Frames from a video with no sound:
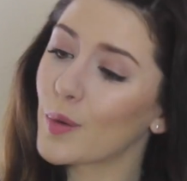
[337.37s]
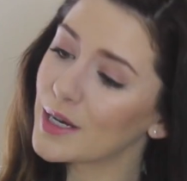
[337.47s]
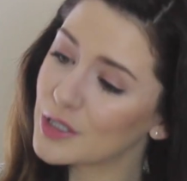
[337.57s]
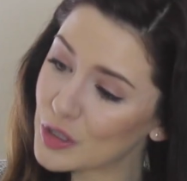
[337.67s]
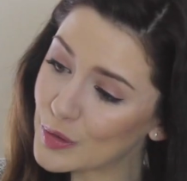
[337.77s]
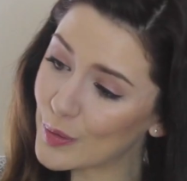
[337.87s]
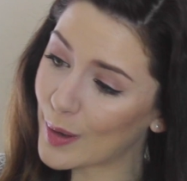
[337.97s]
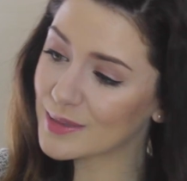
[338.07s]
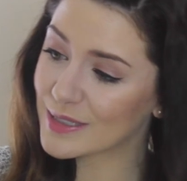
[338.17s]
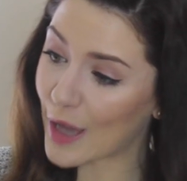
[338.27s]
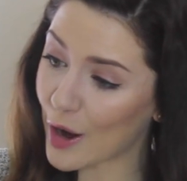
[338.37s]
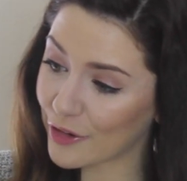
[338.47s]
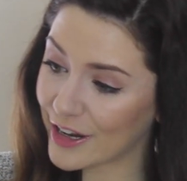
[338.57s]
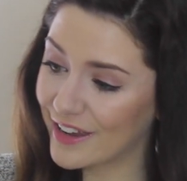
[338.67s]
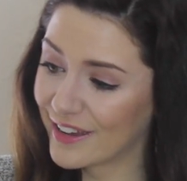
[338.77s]
I do, I'm
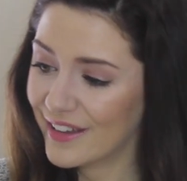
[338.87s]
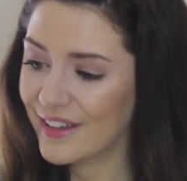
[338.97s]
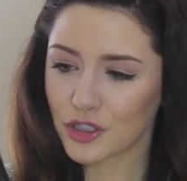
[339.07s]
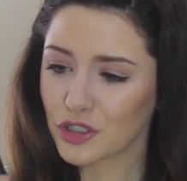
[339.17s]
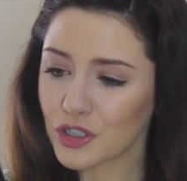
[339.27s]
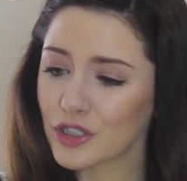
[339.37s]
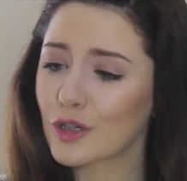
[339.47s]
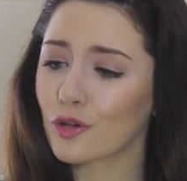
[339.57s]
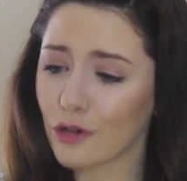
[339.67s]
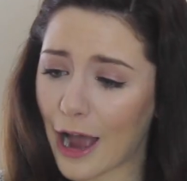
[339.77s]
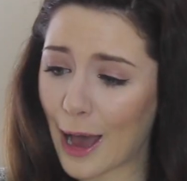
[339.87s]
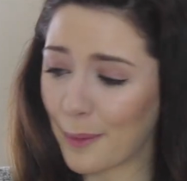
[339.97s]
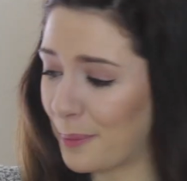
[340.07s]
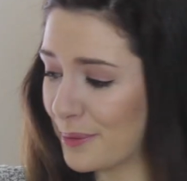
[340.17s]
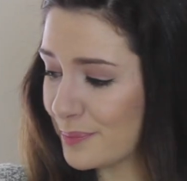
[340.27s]
sorry. You're just
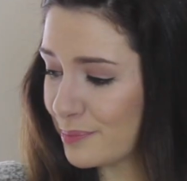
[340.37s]
crap.